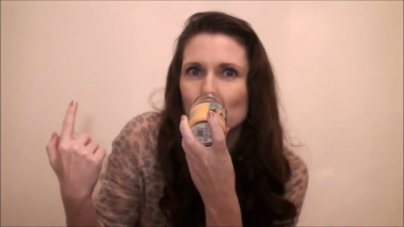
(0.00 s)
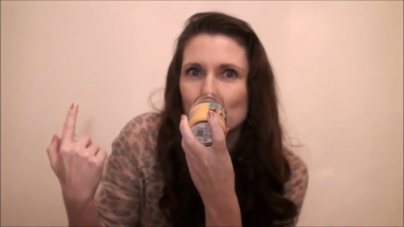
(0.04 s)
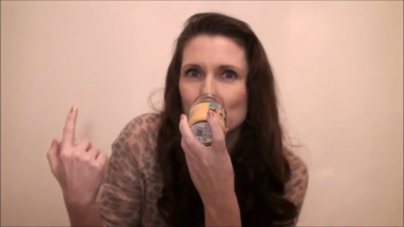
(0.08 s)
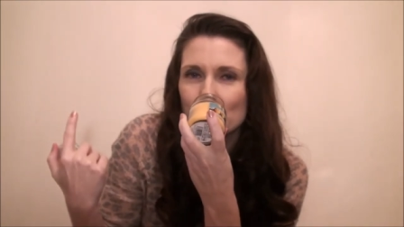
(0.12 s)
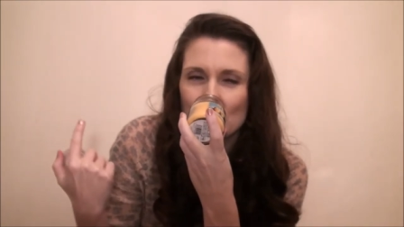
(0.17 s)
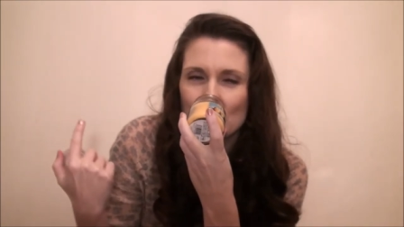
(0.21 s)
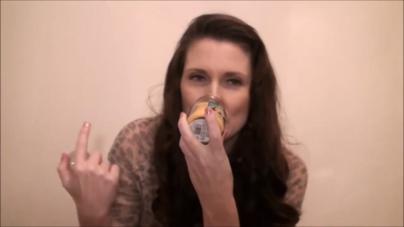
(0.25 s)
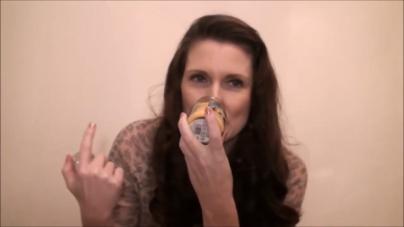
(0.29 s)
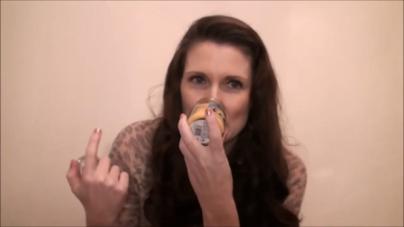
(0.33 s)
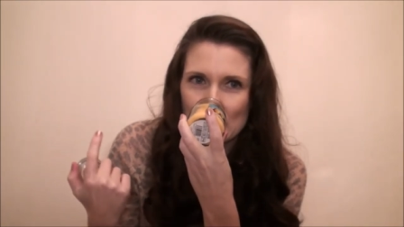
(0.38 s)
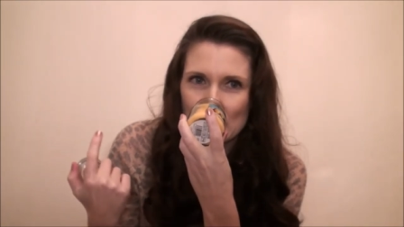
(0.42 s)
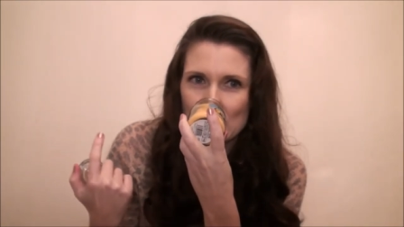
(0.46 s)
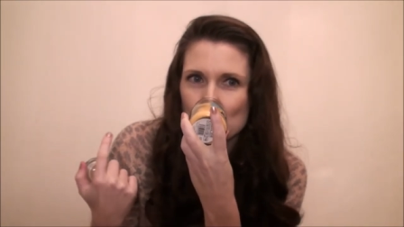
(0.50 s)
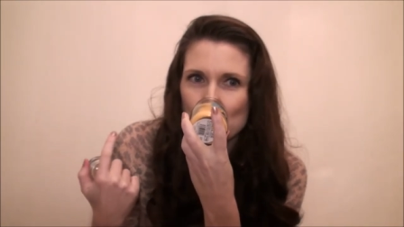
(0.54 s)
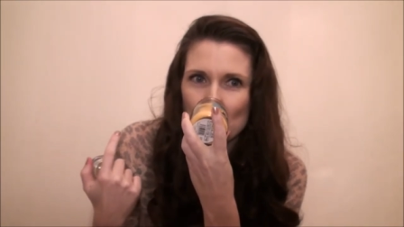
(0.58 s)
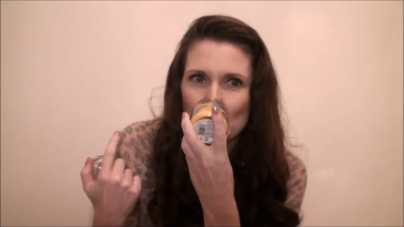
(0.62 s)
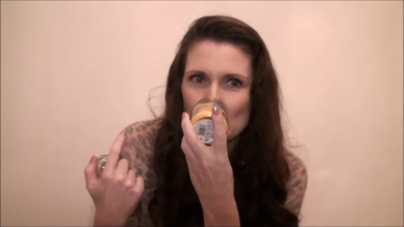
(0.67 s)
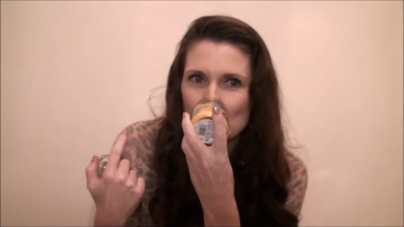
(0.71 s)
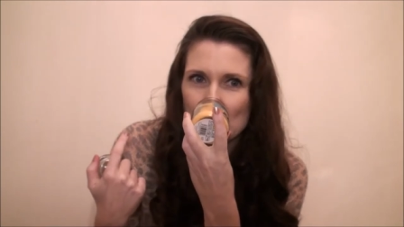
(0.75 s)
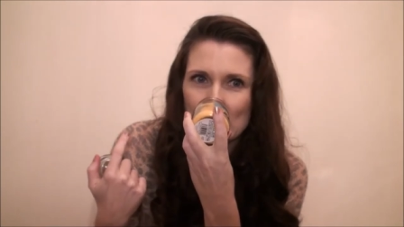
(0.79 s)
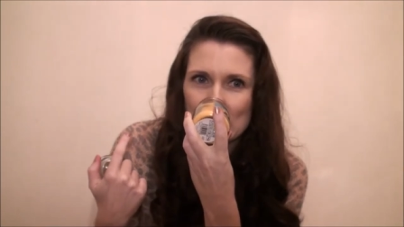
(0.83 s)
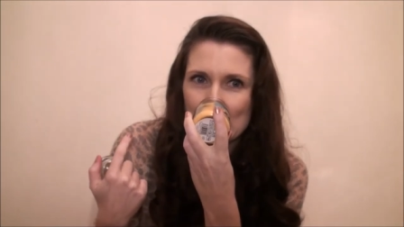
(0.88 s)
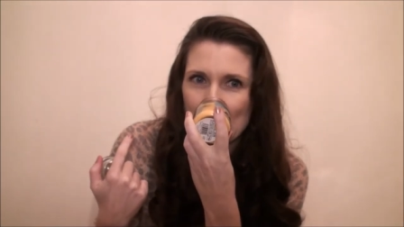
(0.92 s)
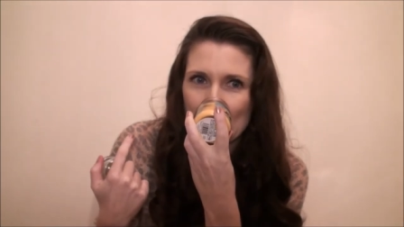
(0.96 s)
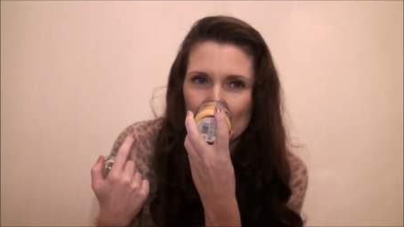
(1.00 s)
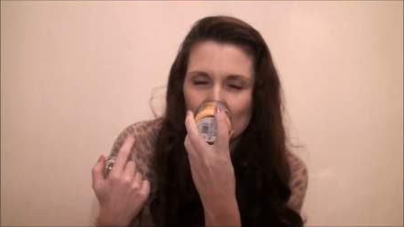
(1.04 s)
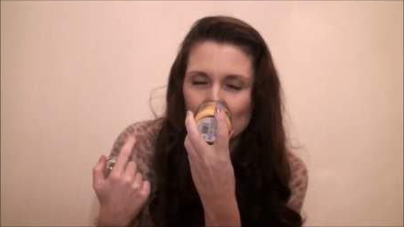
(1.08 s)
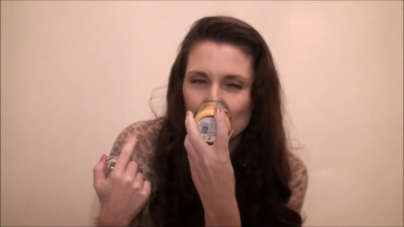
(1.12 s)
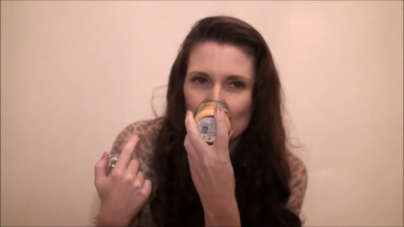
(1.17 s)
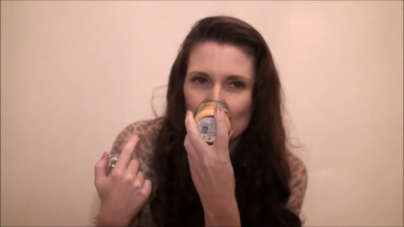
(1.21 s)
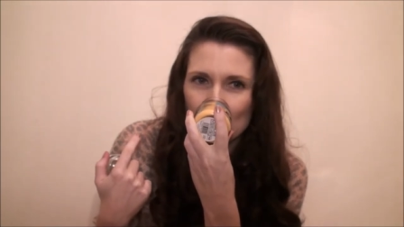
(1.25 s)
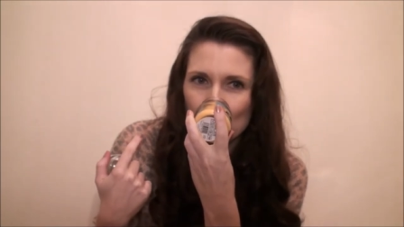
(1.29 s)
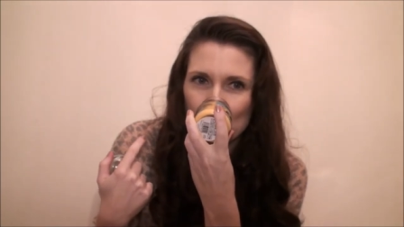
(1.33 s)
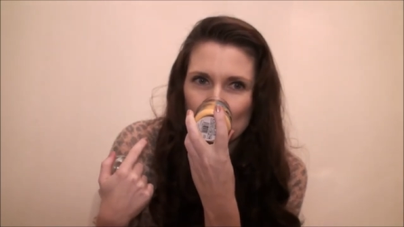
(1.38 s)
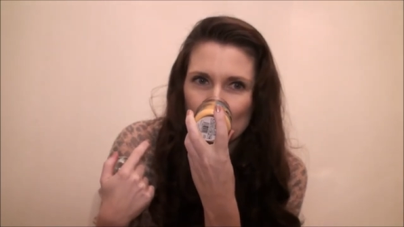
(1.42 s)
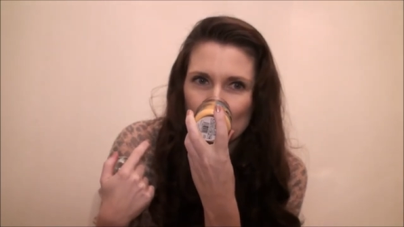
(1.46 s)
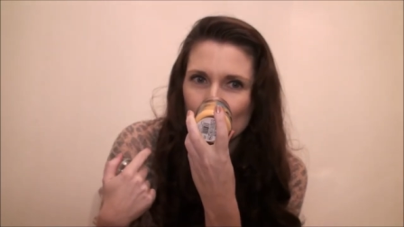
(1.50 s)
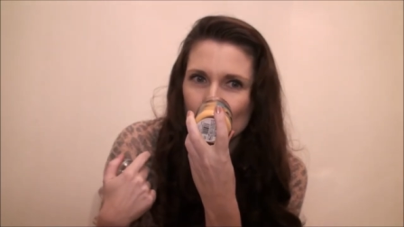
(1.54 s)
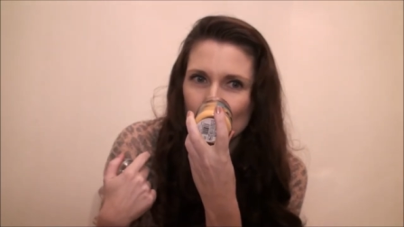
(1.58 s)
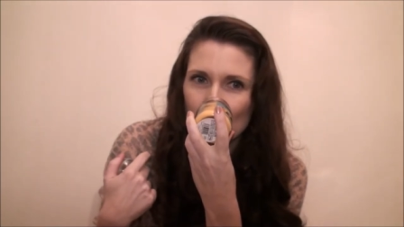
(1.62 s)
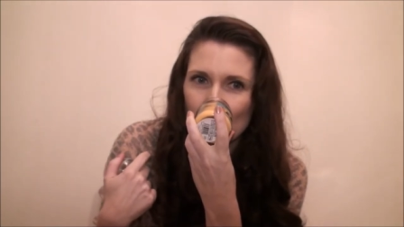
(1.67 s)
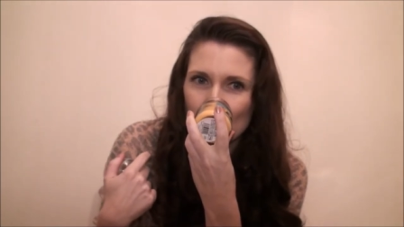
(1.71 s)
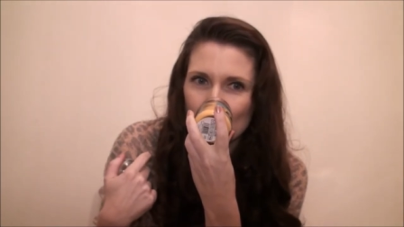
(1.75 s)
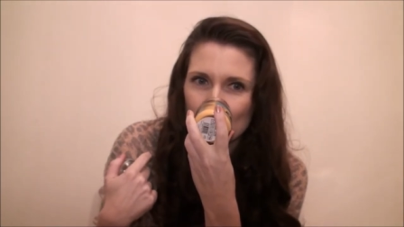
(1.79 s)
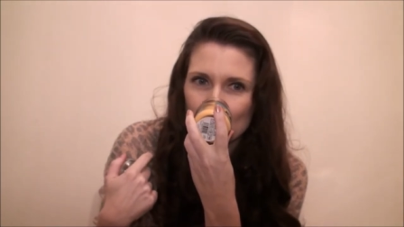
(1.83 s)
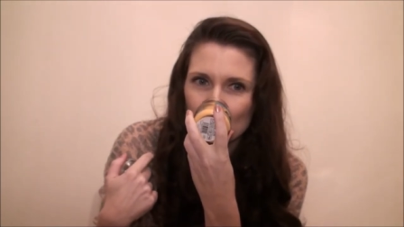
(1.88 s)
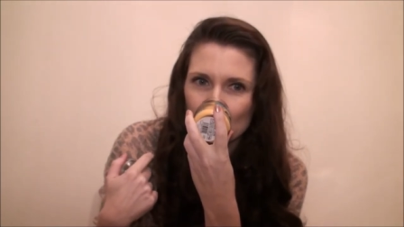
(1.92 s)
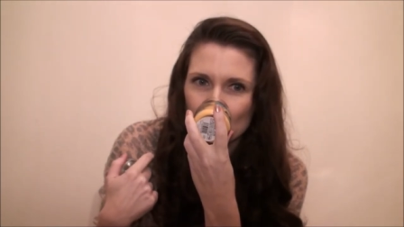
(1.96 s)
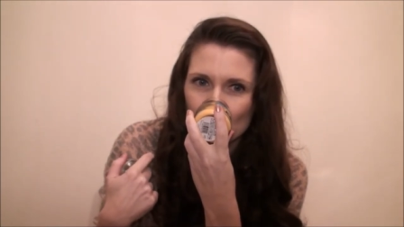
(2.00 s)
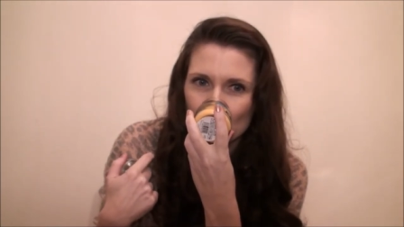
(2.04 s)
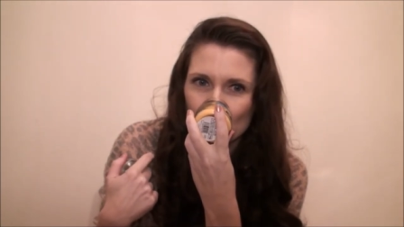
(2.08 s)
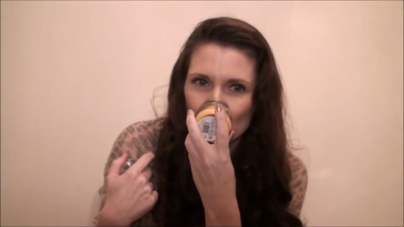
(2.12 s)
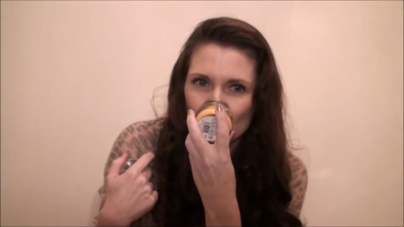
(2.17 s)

Just, it smells exactly like a pina colada.